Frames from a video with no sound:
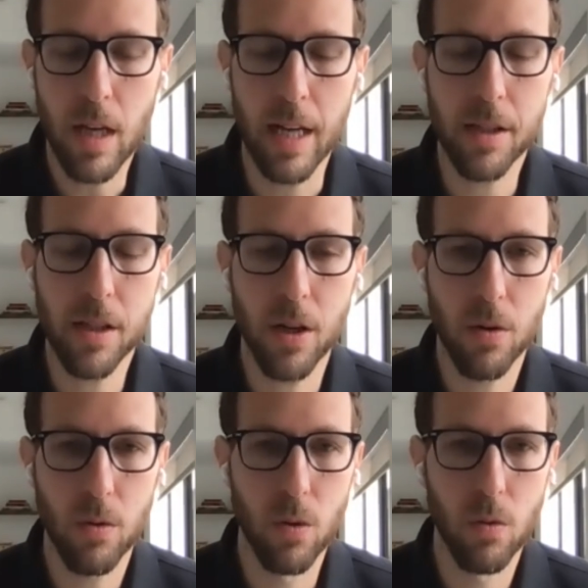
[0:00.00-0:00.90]
And
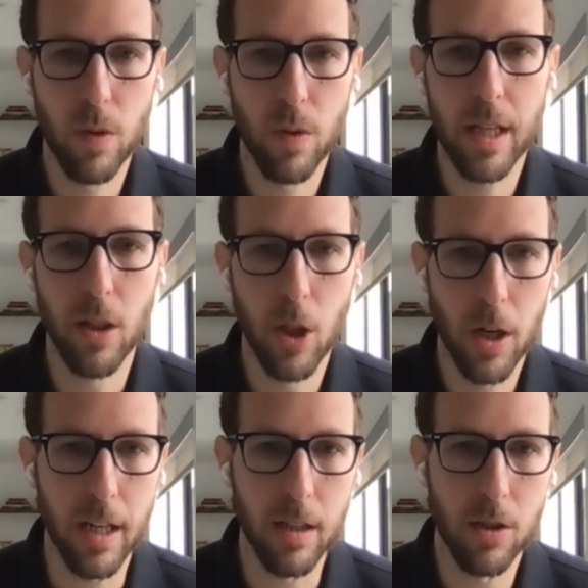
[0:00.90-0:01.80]
so we're really
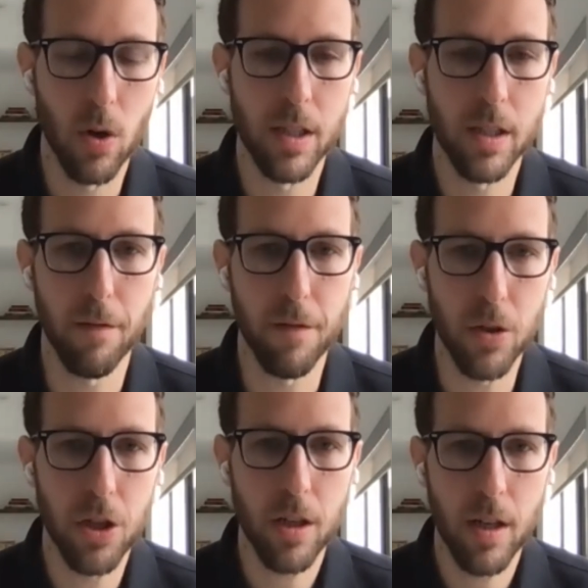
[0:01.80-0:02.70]
looking towards the
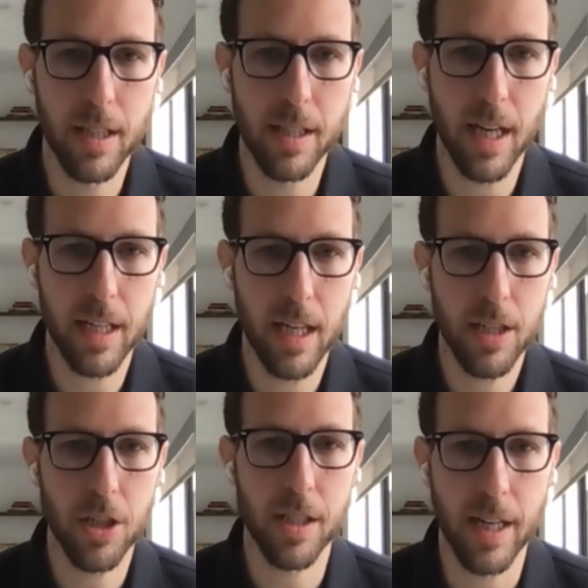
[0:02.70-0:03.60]
future and saying, not
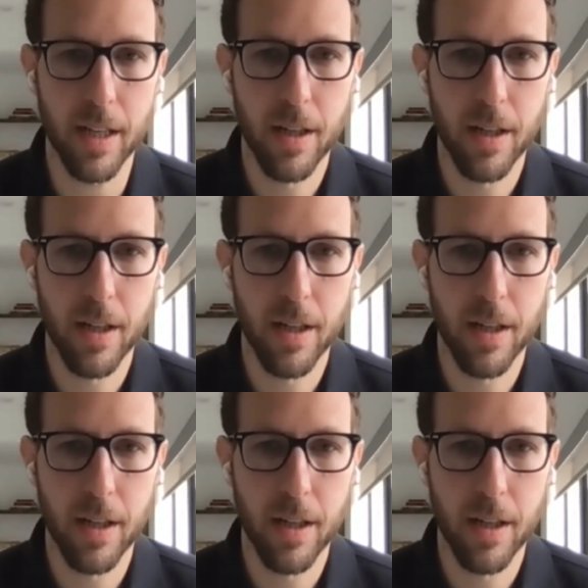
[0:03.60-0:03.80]
just